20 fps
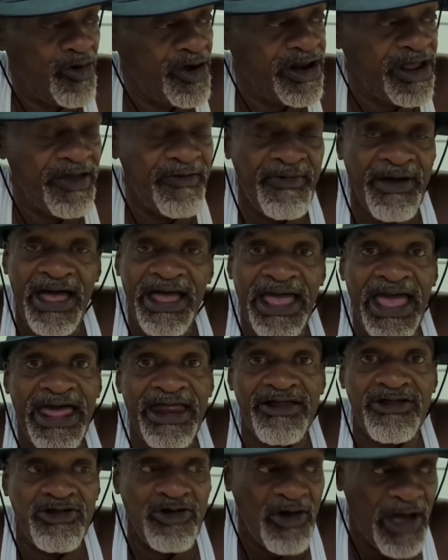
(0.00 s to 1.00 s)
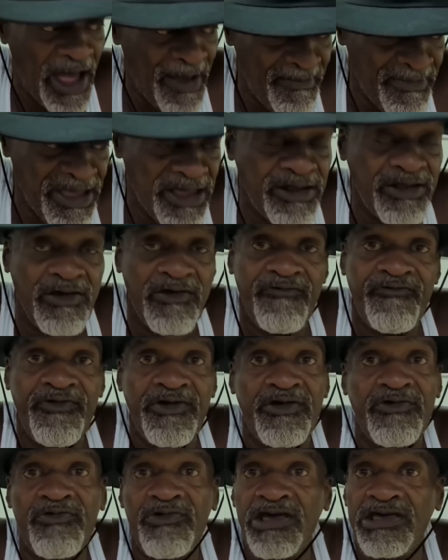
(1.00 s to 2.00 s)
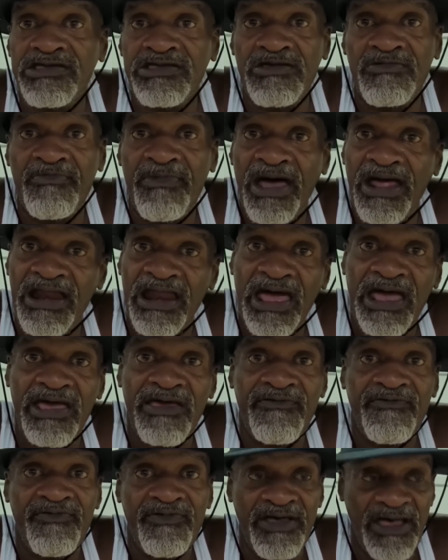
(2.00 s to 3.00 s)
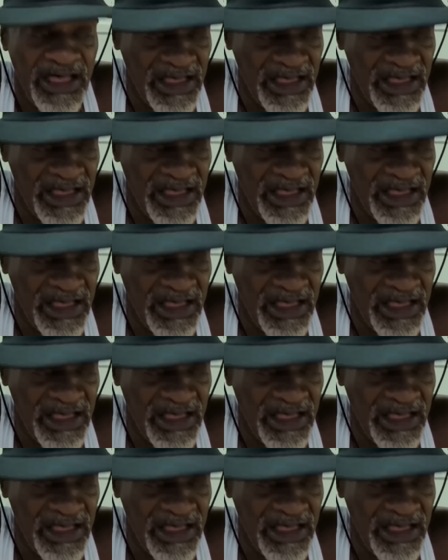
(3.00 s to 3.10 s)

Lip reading: whatever I gotta do, I'm in here for the rest of my life.